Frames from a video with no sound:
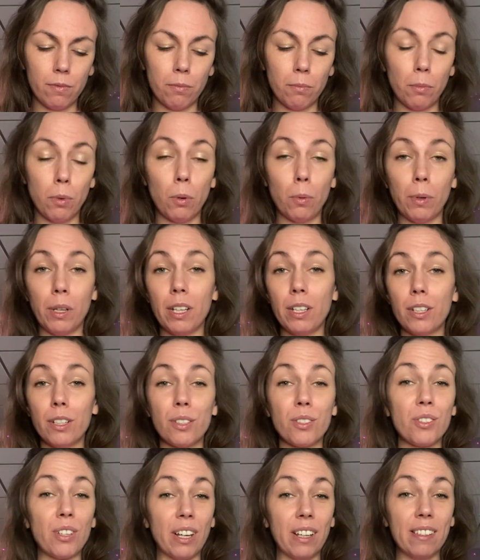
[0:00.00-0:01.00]
but we
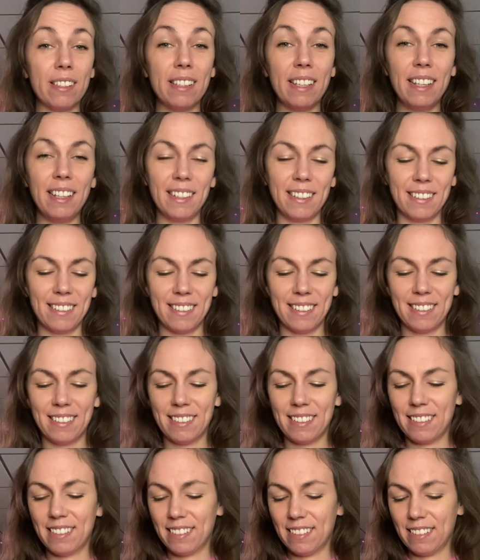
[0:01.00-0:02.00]
shall see.
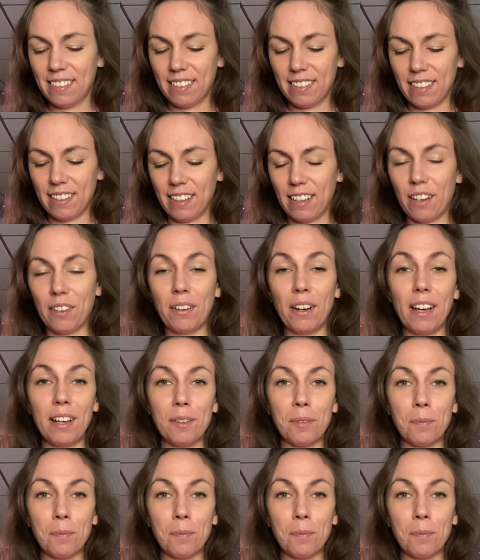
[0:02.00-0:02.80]
Okay,